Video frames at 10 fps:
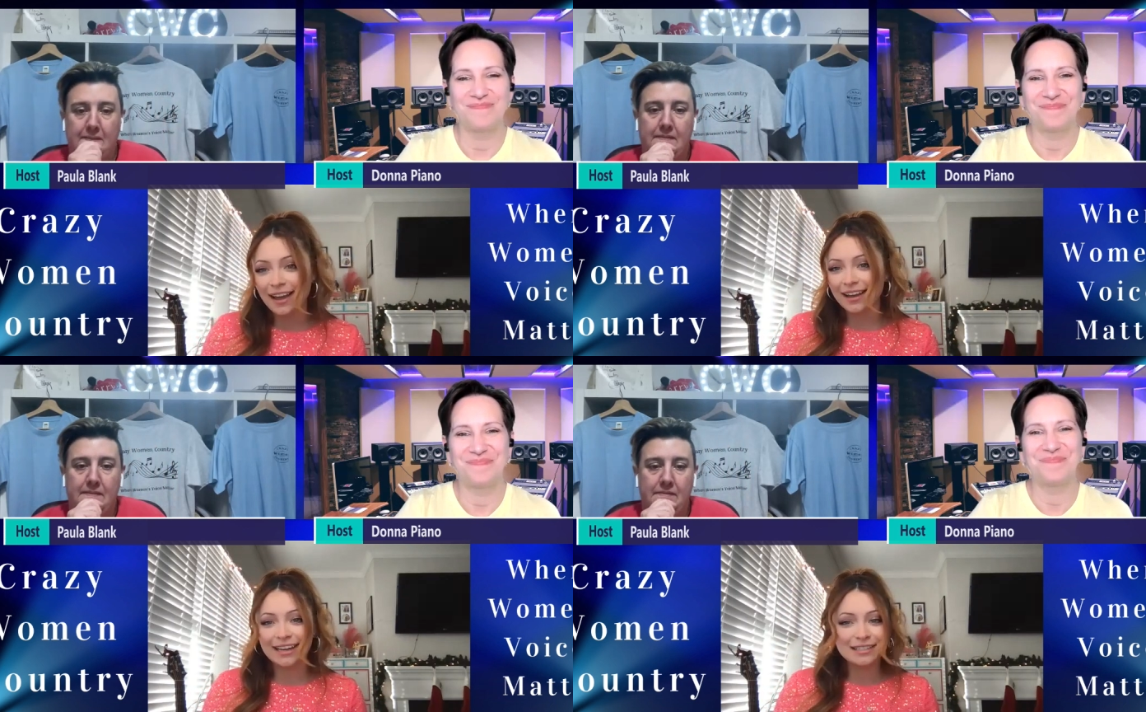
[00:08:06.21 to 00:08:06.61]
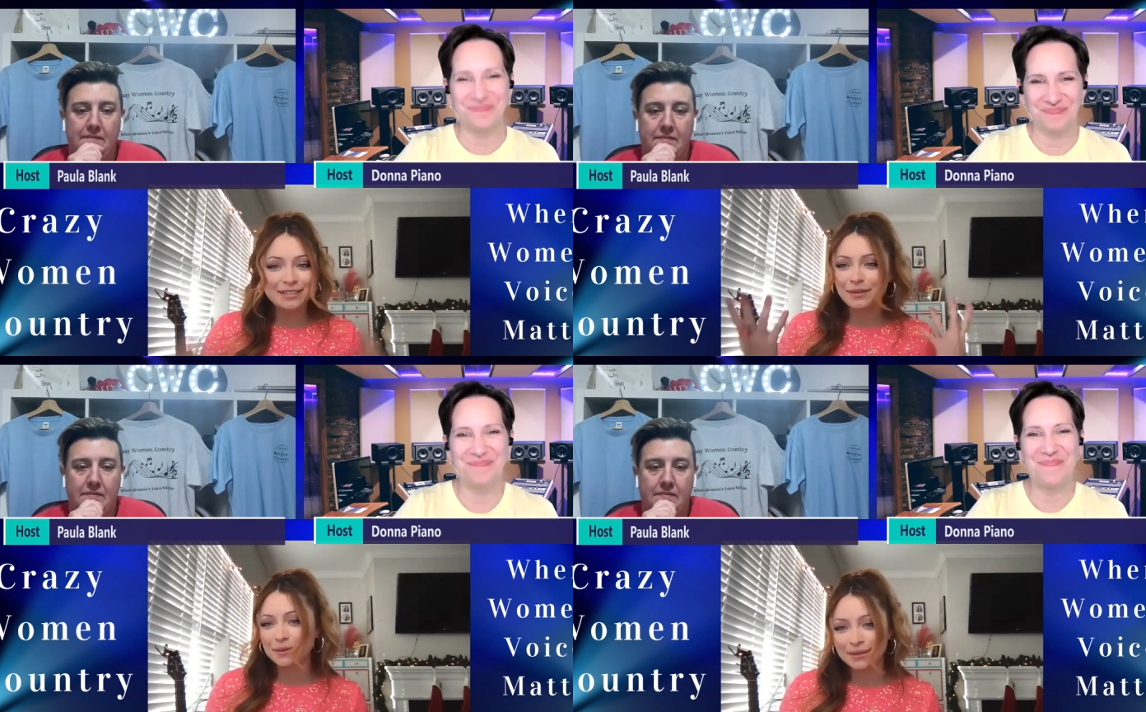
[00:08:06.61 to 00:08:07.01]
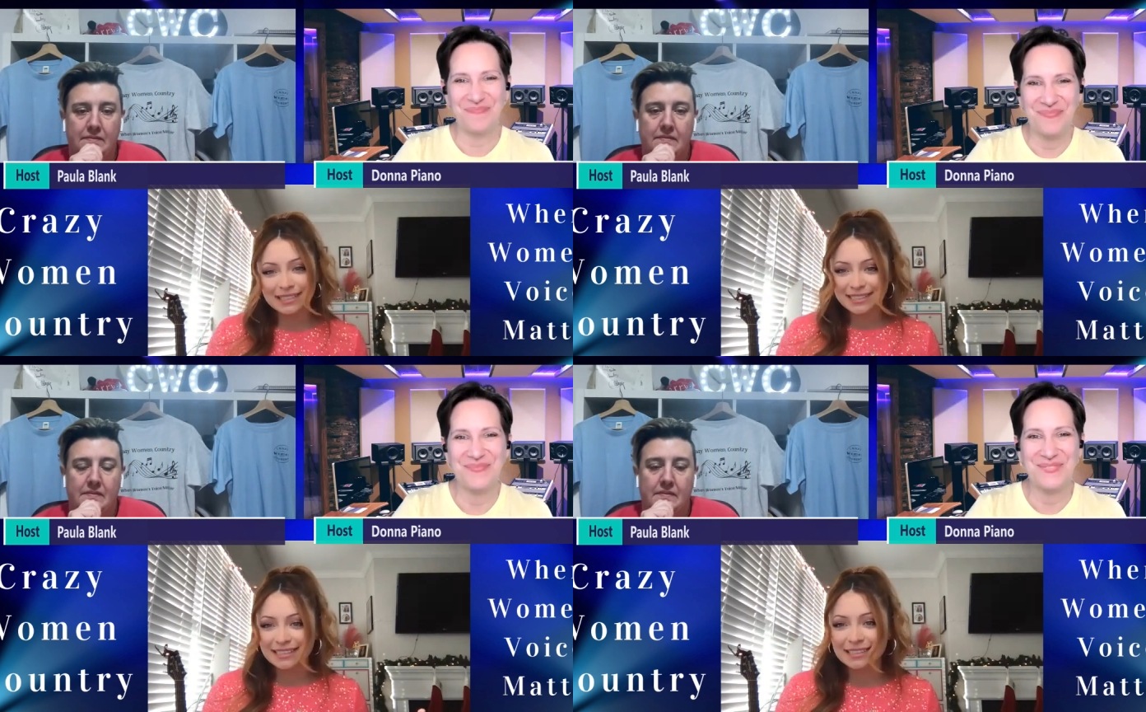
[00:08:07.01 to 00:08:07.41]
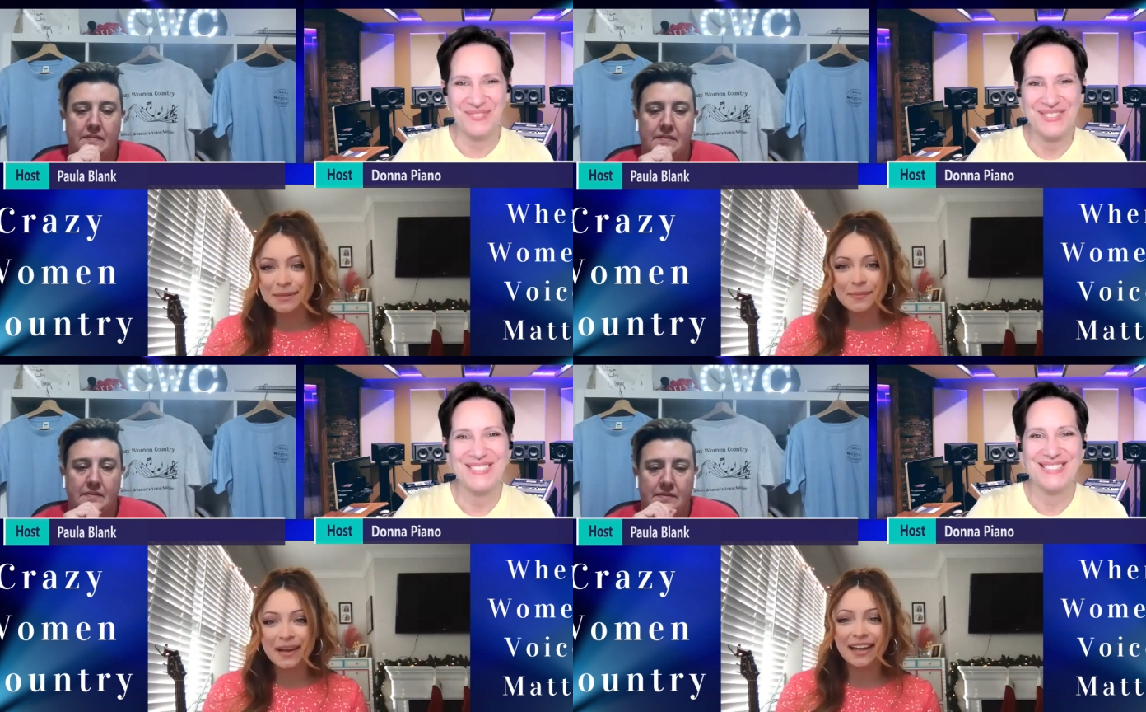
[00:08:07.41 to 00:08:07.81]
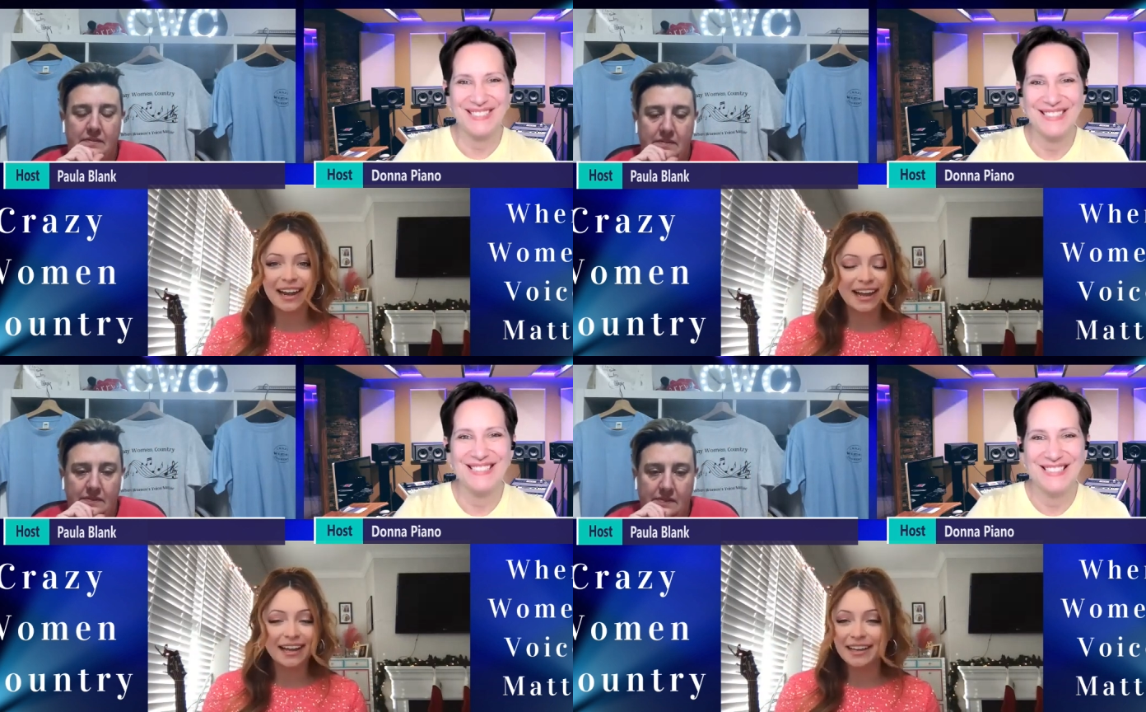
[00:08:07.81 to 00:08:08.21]
Speaker 1: I guess who isn't, but
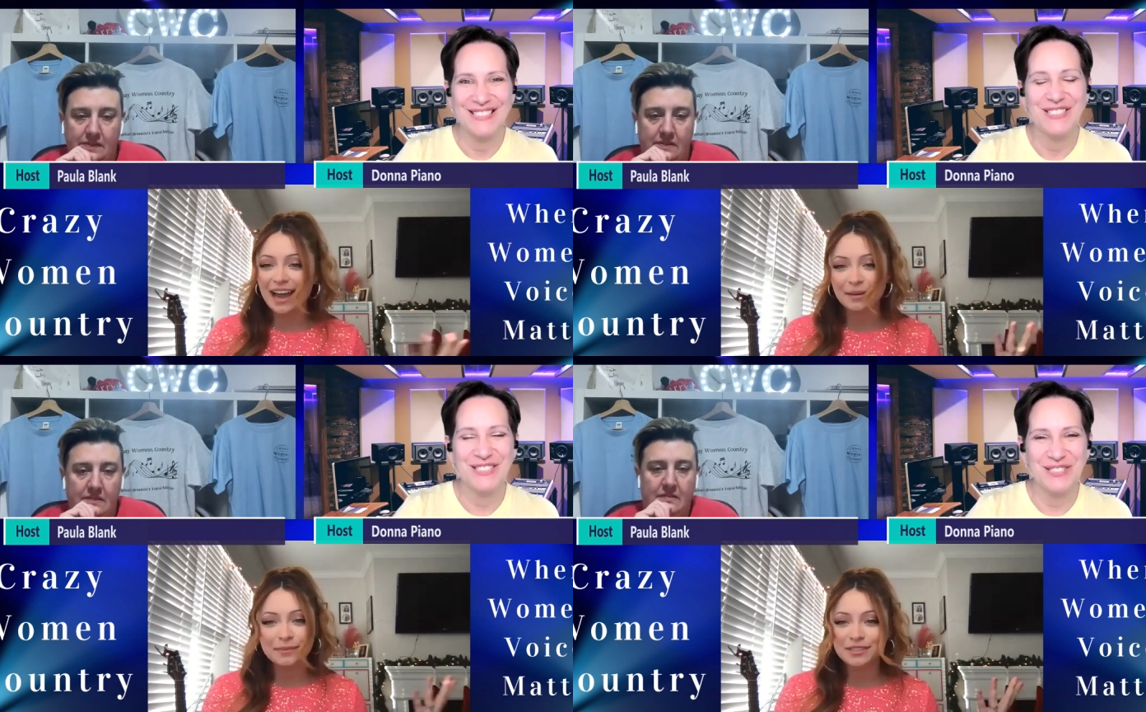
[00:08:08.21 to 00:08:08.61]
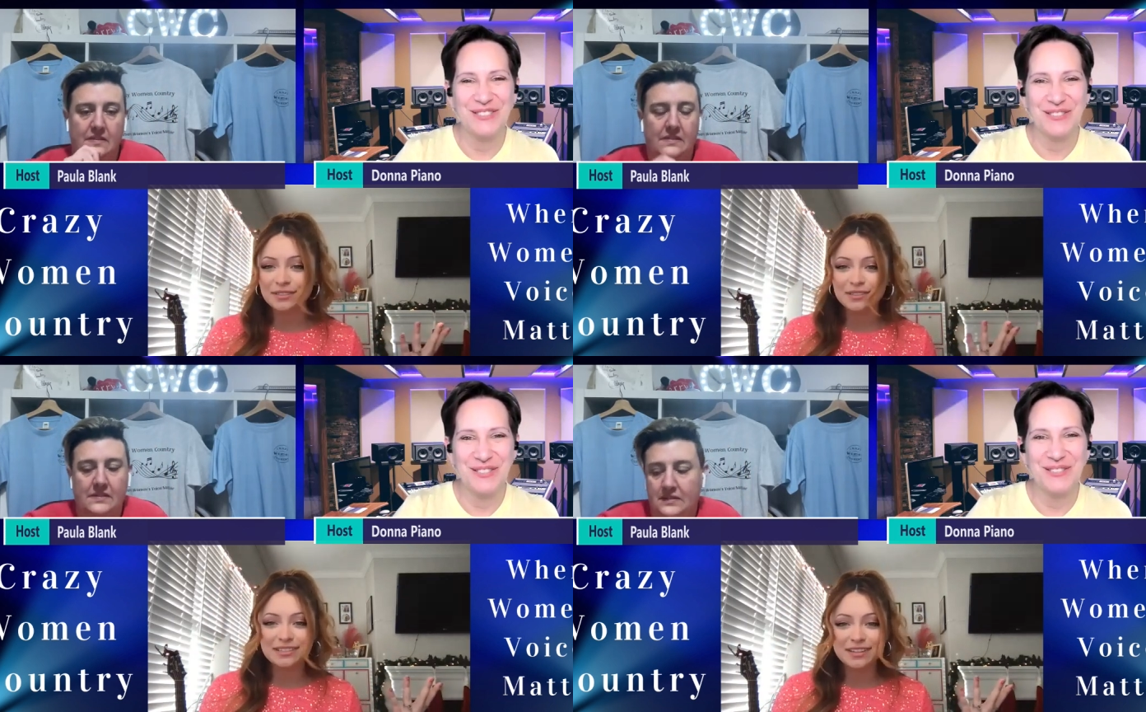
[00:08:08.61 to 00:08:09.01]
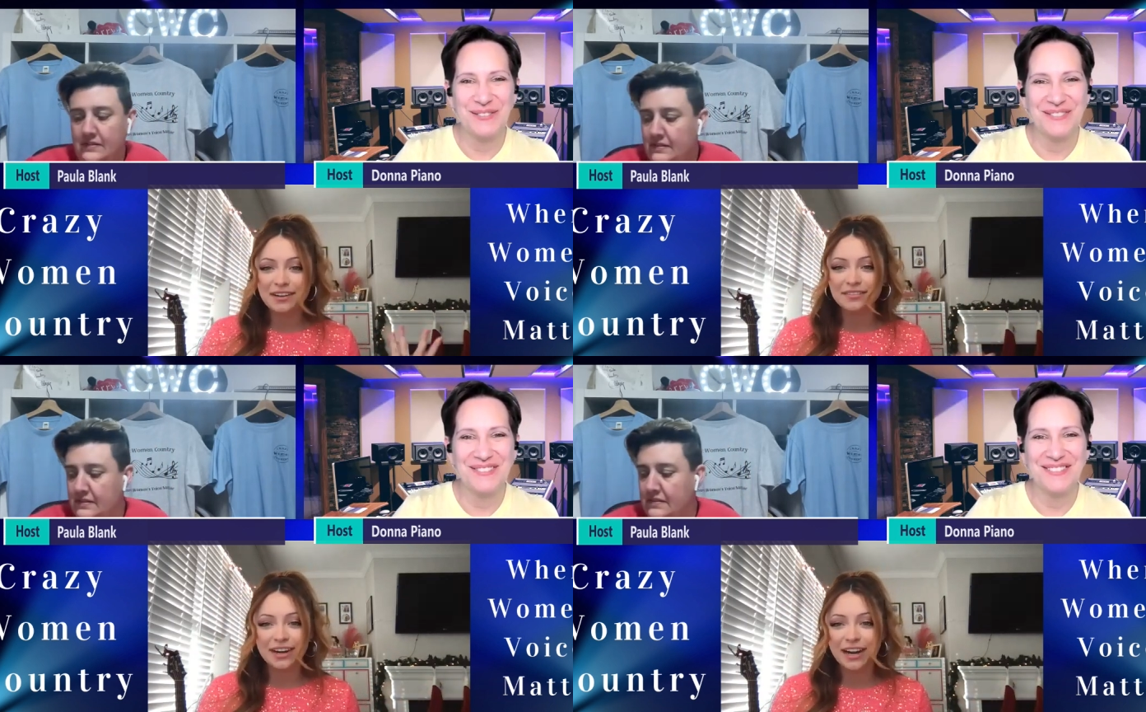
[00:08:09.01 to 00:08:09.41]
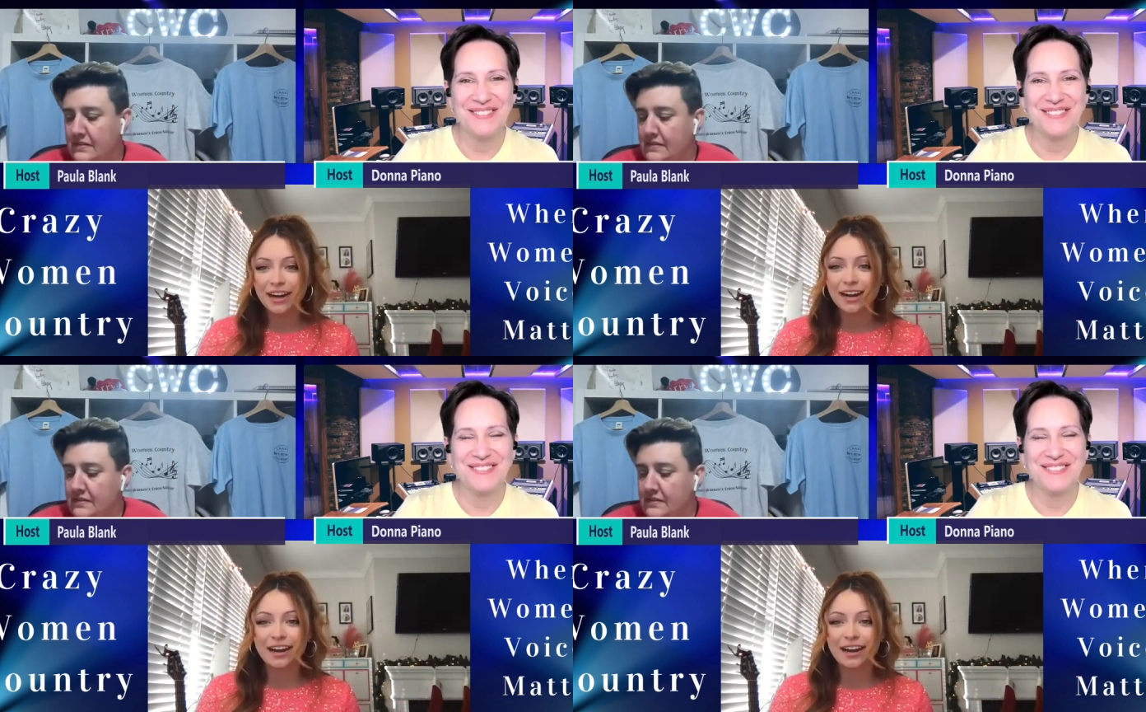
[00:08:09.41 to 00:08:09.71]
I absolutely love her.